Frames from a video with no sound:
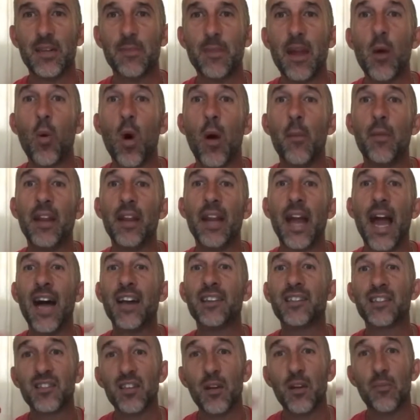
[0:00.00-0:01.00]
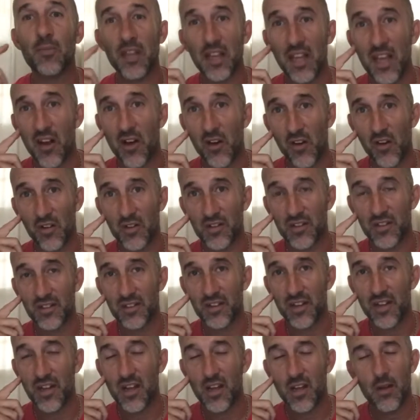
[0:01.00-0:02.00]
He may want me to ask something else.
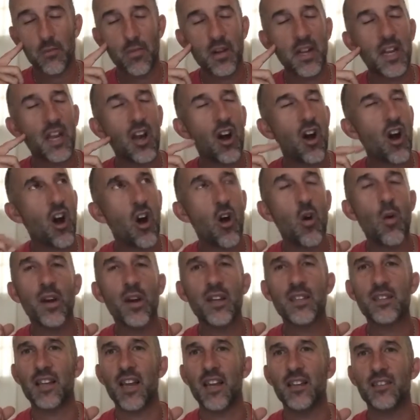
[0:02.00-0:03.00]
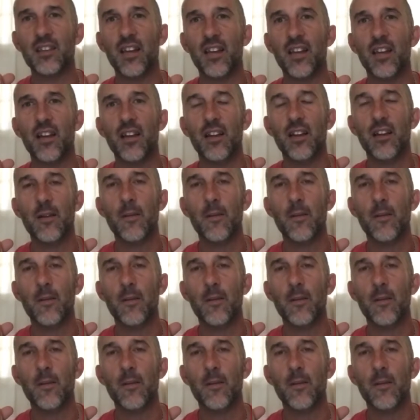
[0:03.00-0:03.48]
But He always says it.